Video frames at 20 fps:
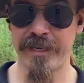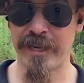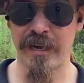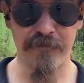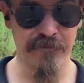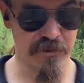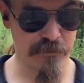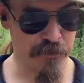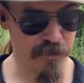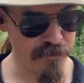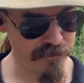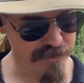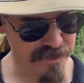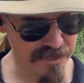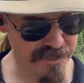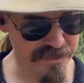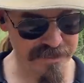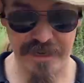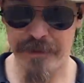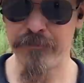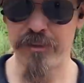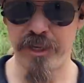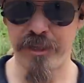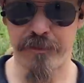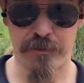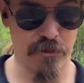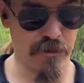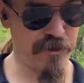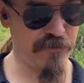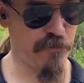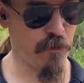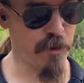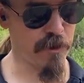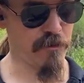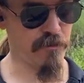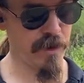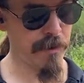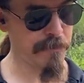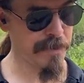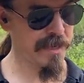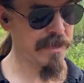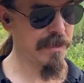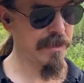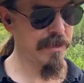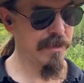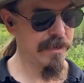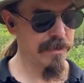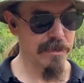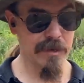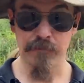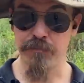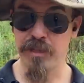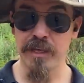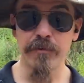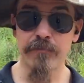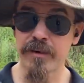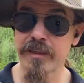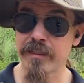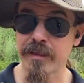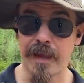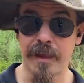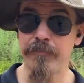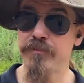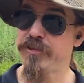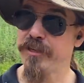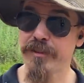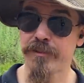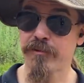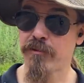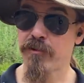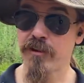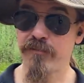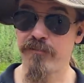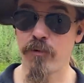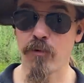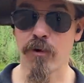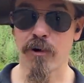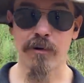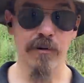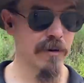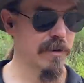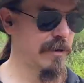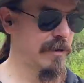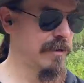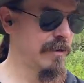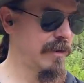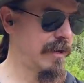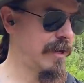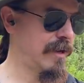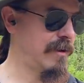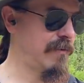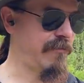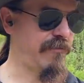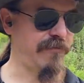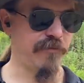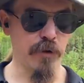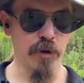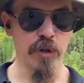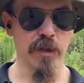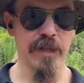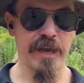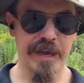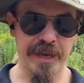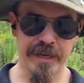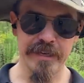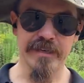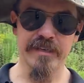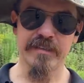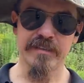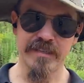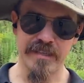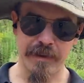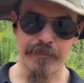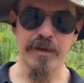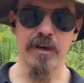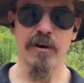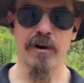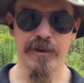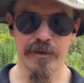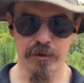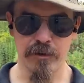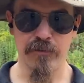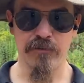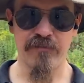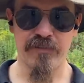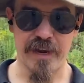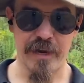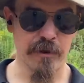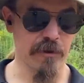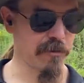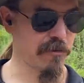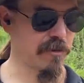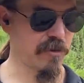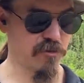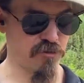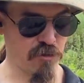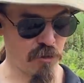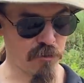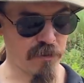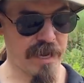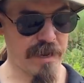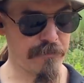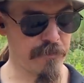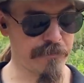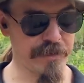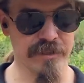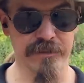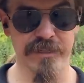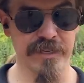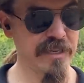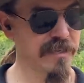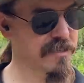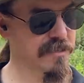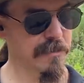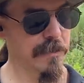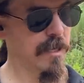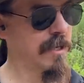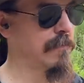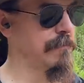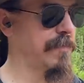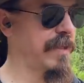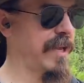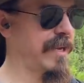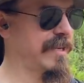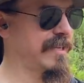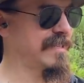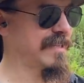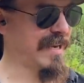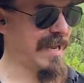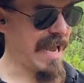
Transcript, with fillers: comfortable. This is an M G thirty-four grip, complete with M G thirty-four uh, full and semi-auto fire control capabilities. It is an